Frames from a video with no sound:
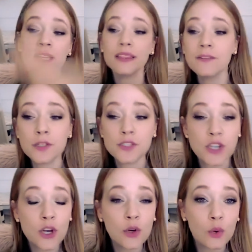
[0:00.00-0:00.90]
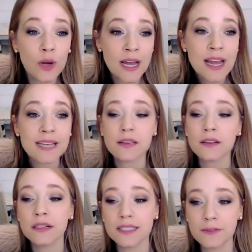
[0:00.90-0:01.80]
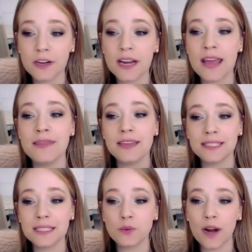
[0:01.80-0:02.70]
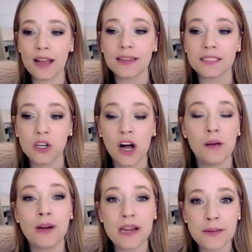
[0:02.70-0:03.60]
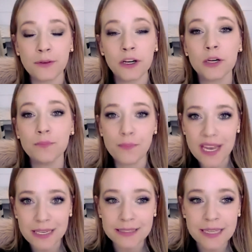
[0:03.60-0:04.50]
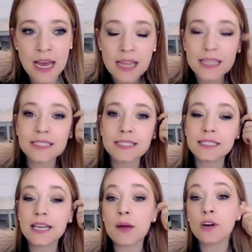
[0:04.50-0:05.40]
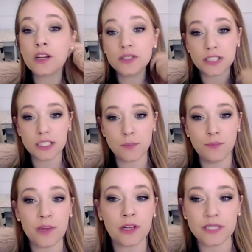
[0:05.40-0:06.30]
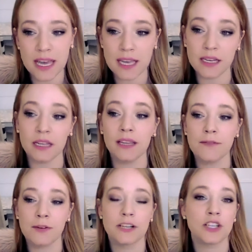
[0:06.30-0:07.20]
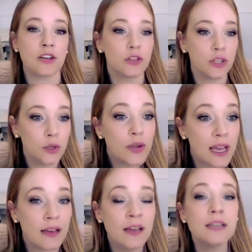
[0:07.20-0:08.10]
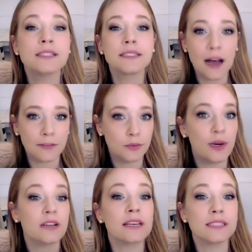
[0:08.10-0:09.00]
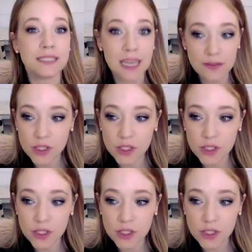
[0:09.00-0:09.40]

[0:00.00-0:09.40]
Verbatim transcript: Level two is a little different. And this is what I like to call money for your biz. This is a time where you start to build in leverage, including software that saves